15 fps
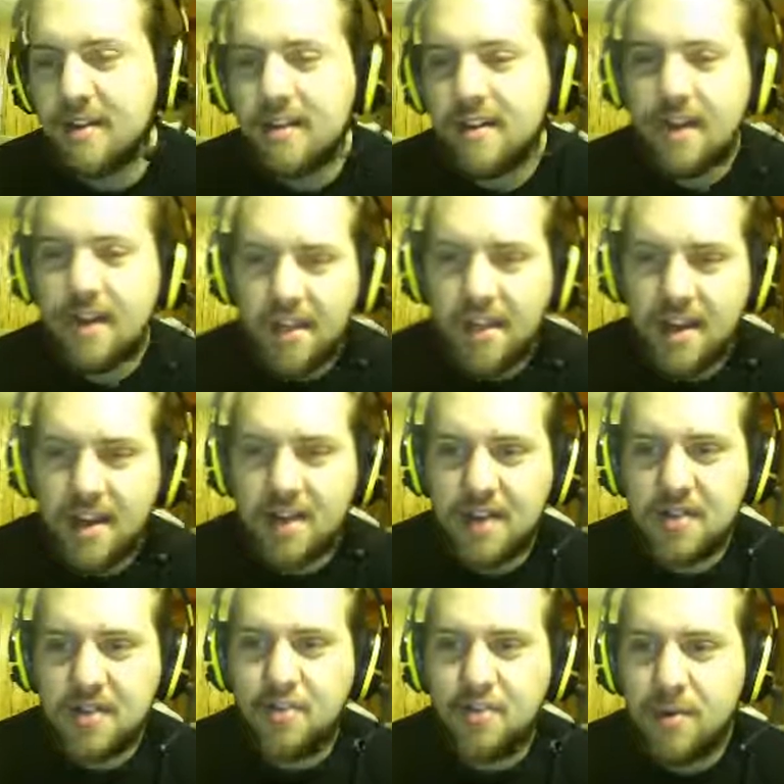I think I
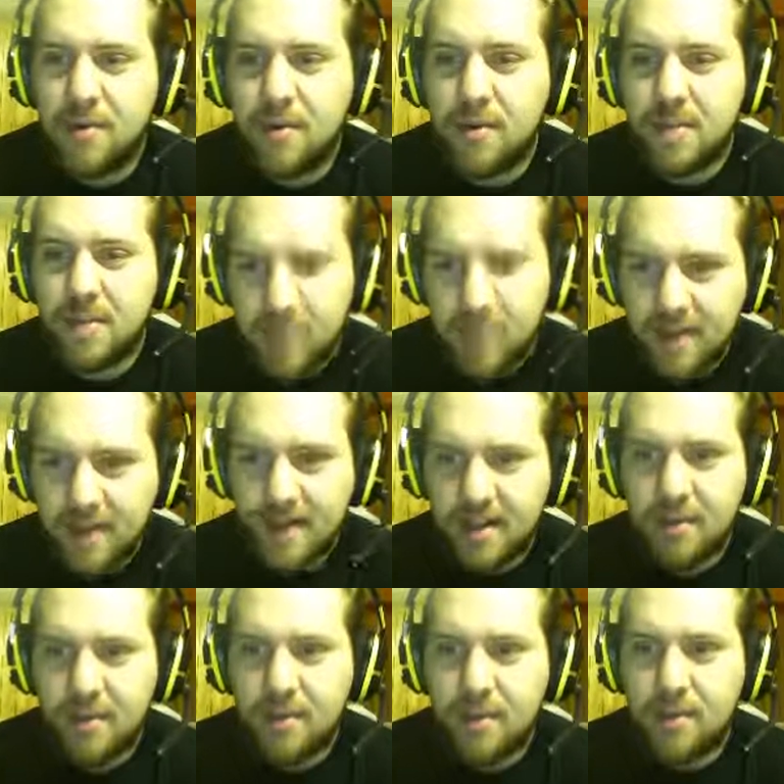deserve a bit more respect,
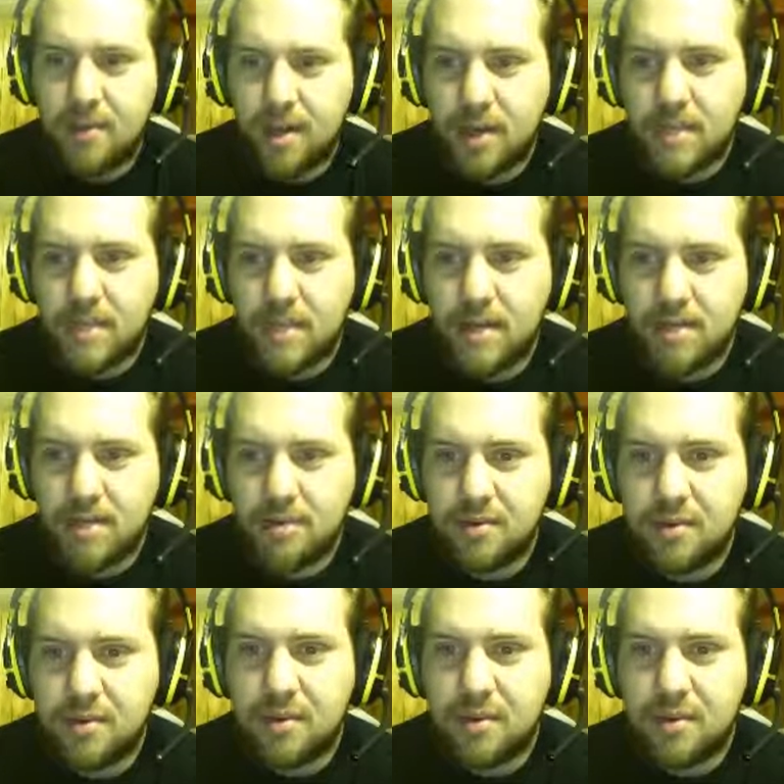like maybe the Rock Smash dude.